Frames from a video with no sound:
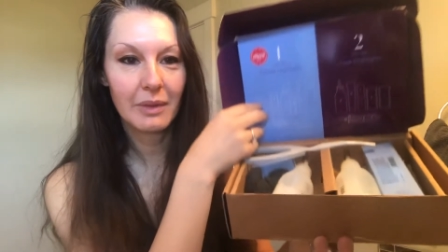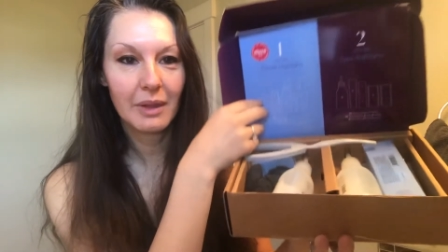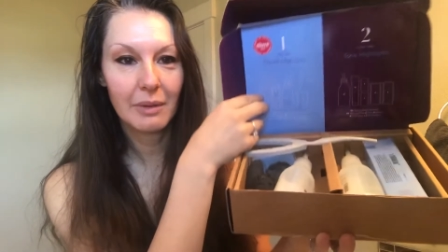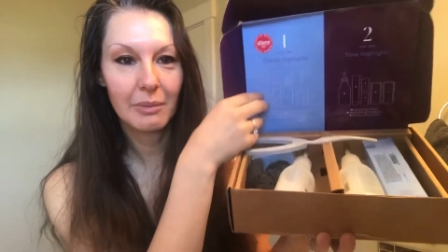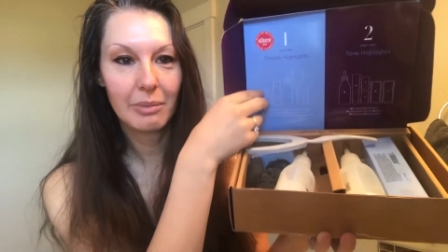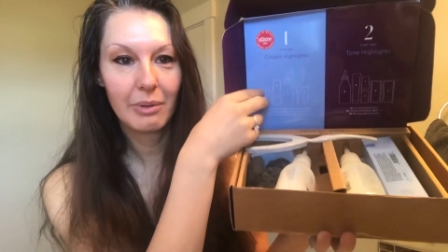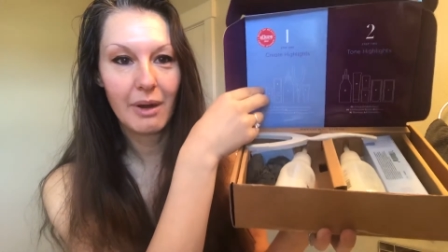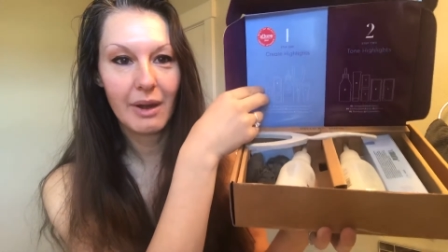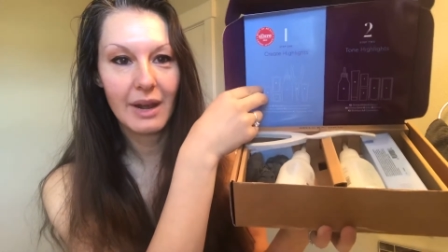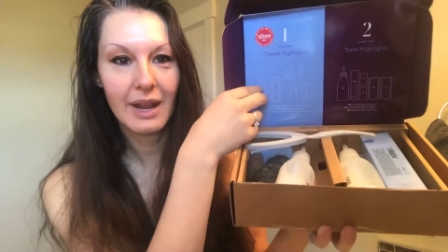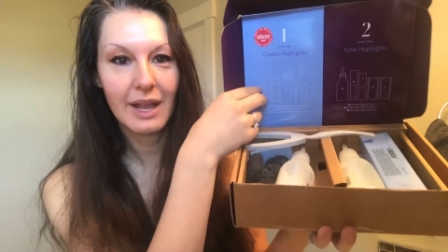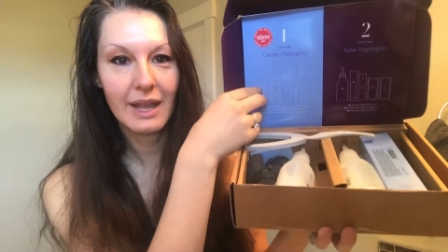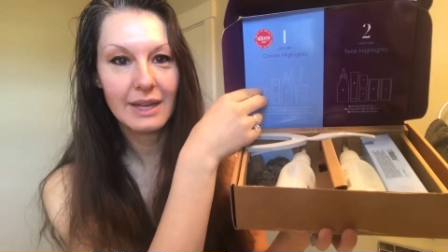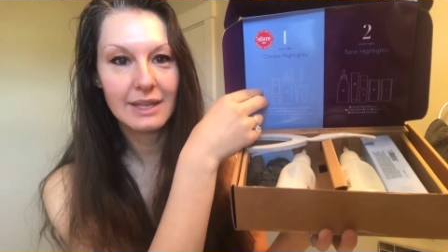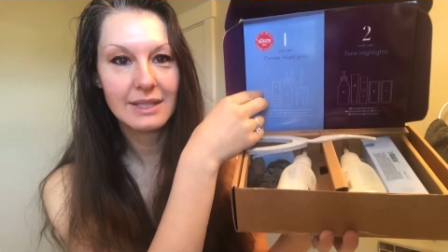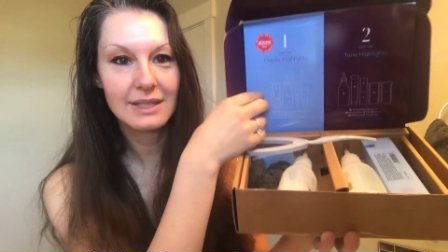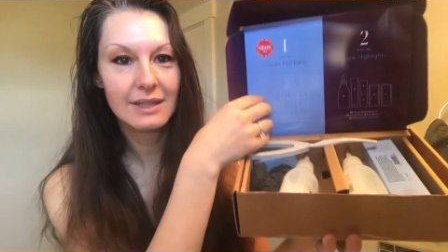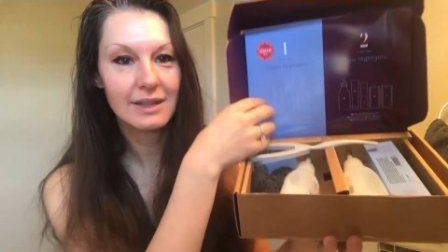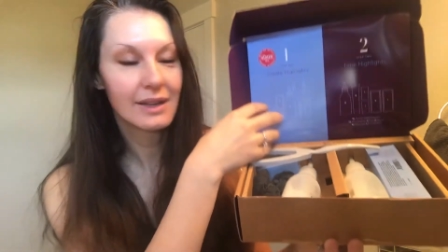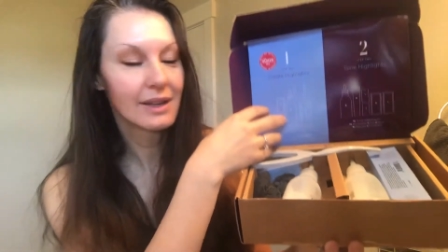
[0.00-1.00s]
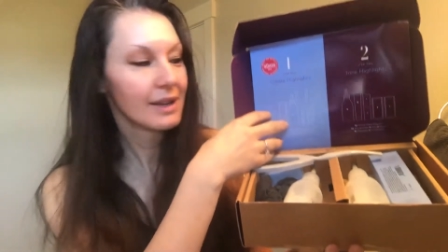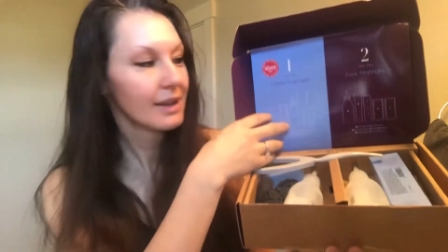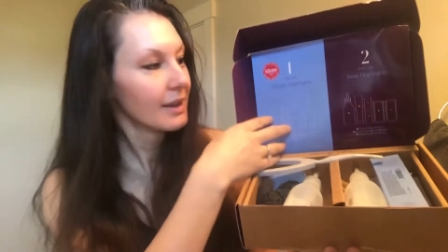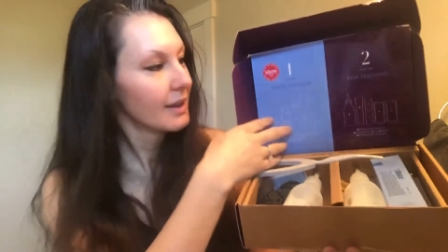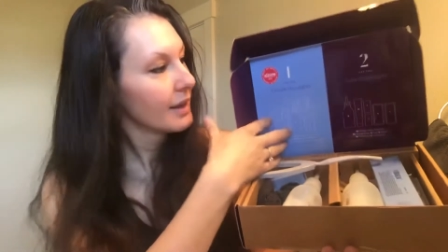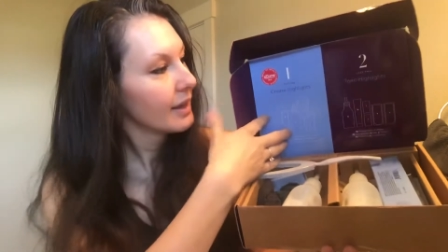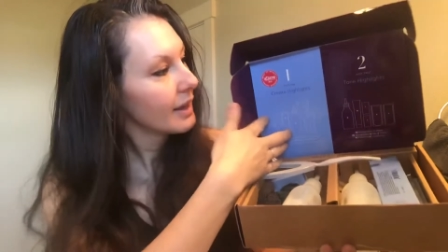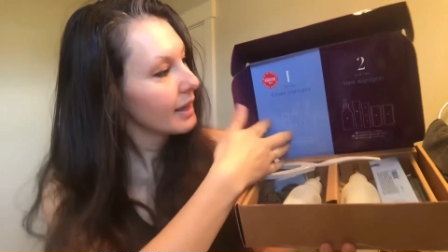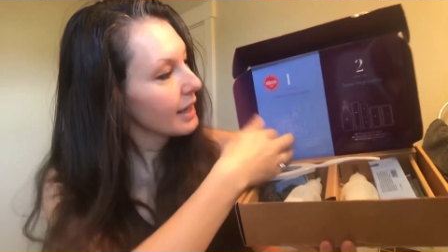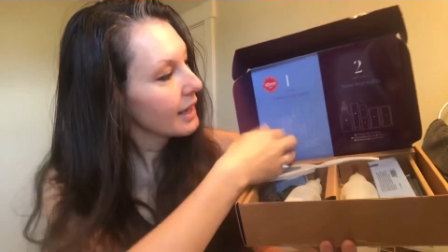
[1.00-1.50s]
product,
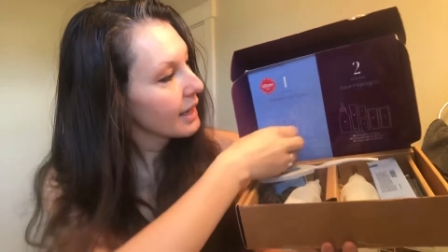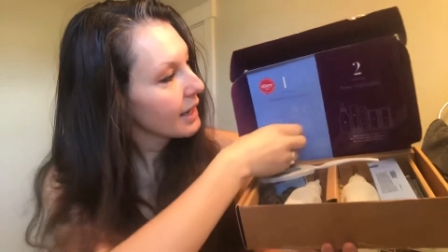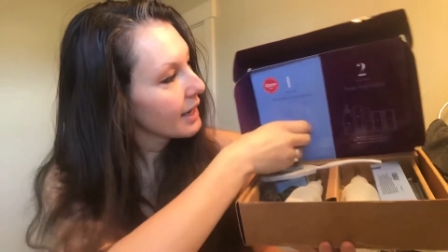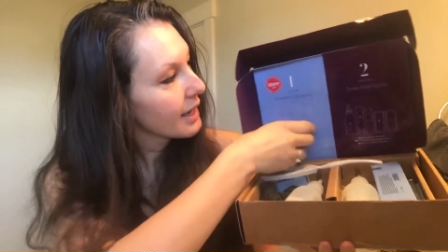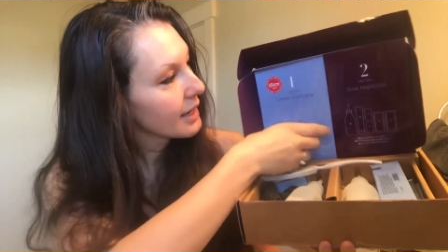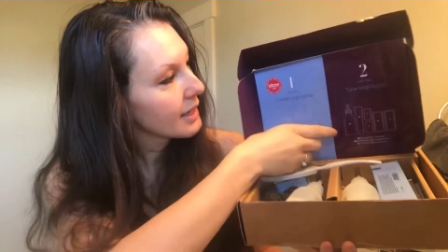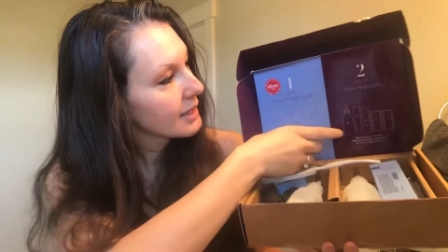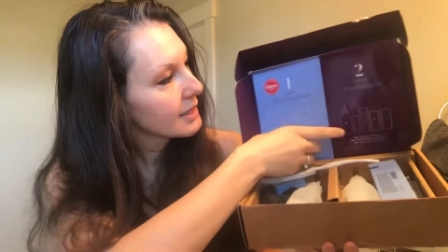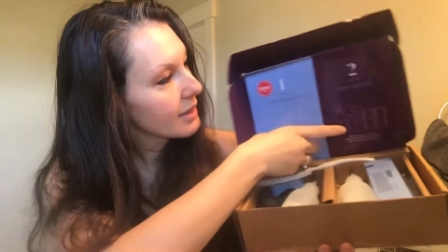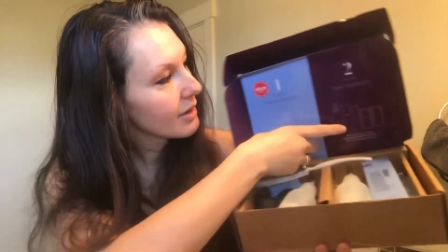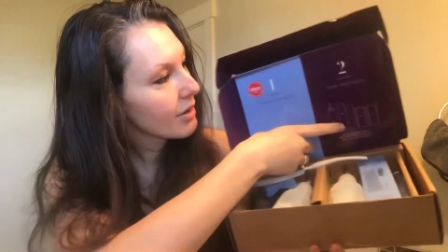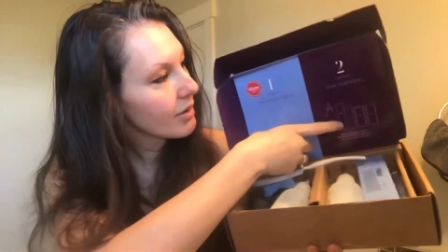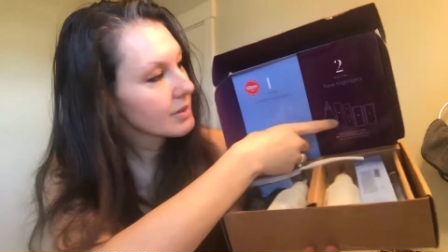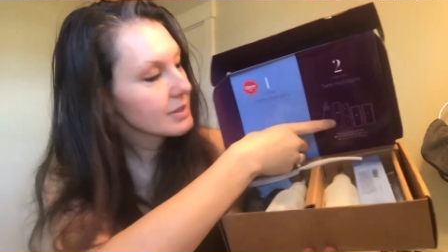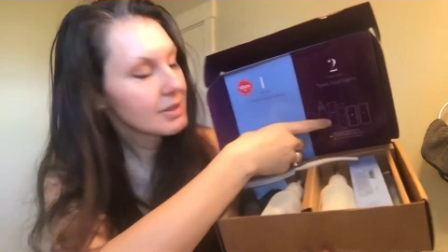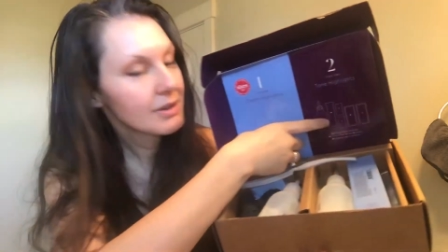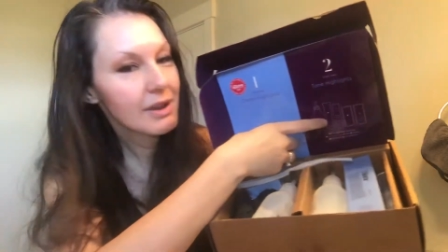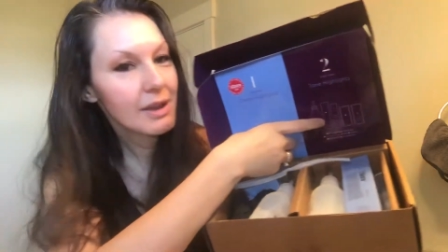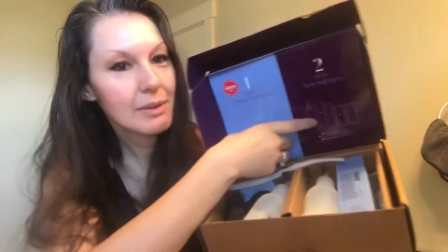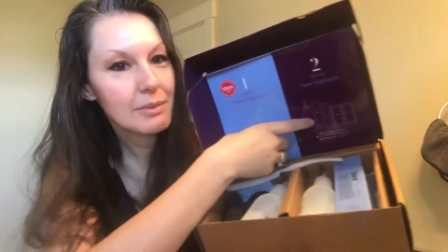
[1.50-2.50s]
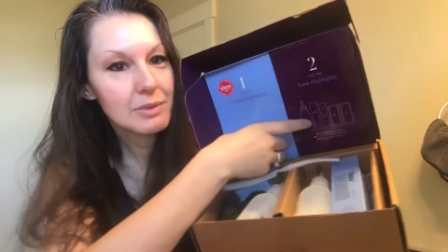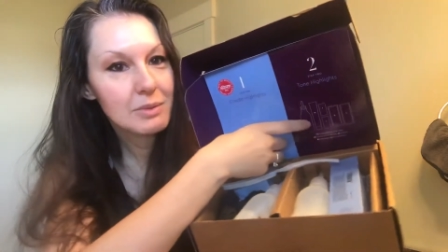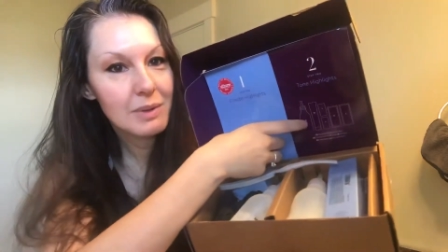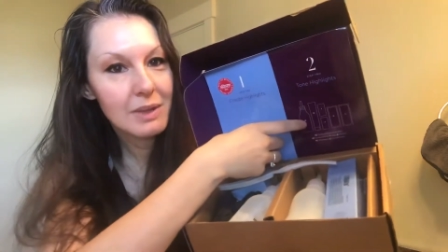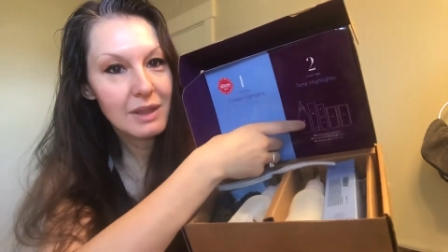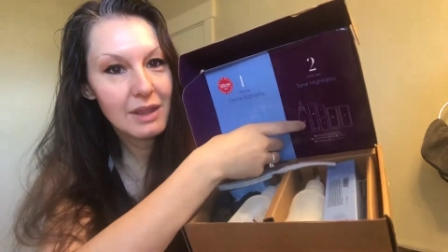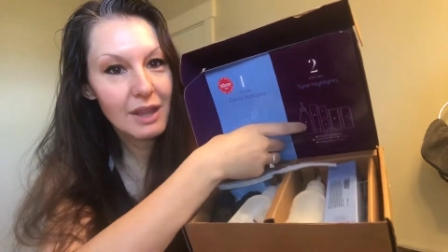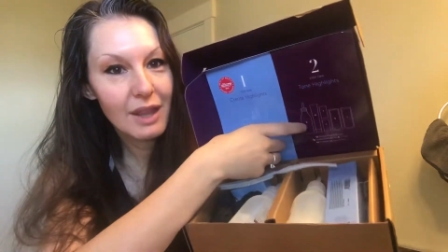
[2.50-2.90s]
and it also comes with